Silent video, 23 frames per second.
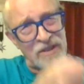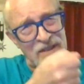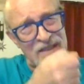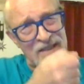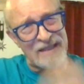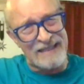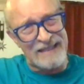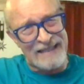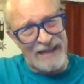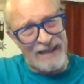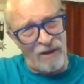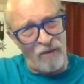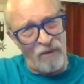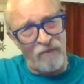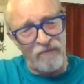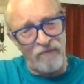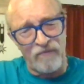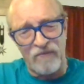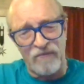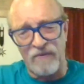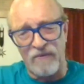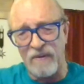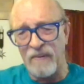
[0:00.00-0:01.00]

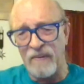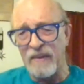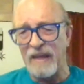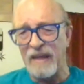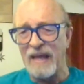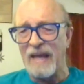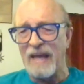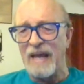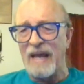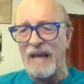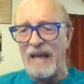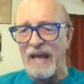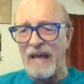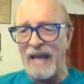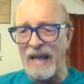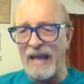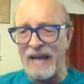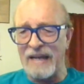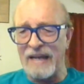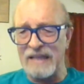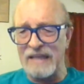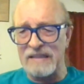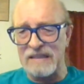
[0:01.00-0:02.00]
itself,
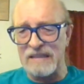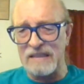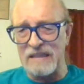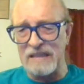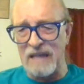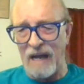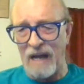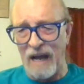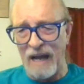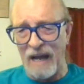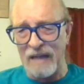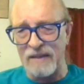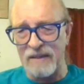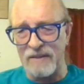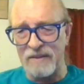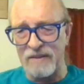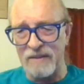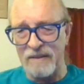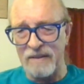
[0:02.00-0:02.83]
and it's not.